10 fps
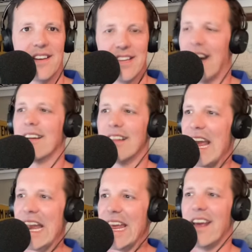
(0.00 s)
young
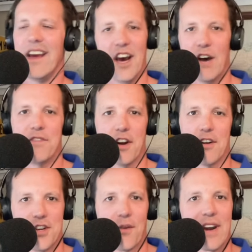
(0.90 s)
lady of your
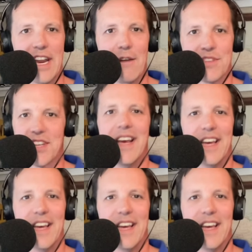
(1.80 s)
dreams.